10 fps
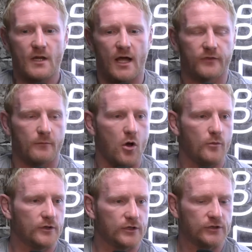at the
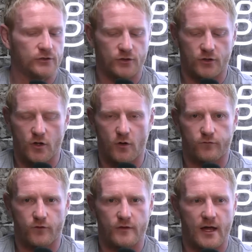moment, can go
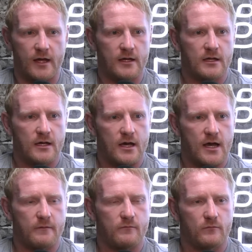through that.
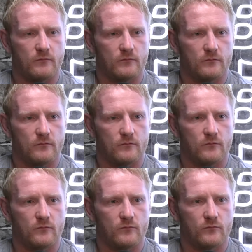And
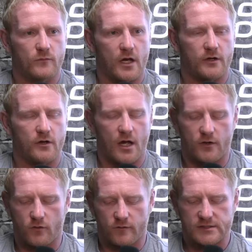
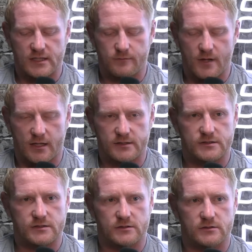another team
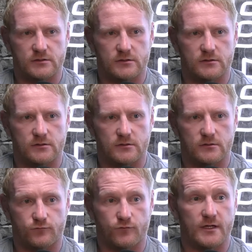that's
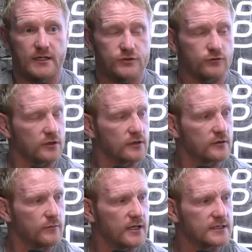really struggling at
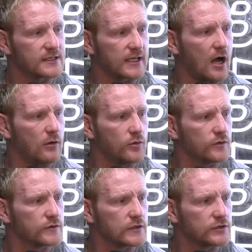the minute is the
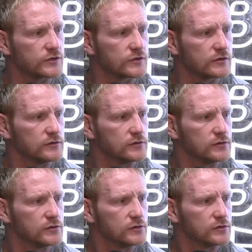Cowboys. I just
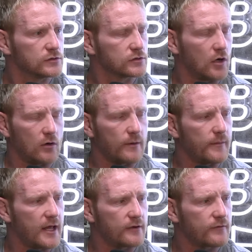can't wrap
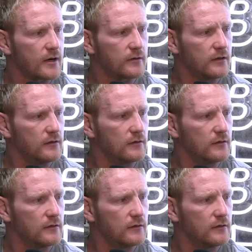my head around it.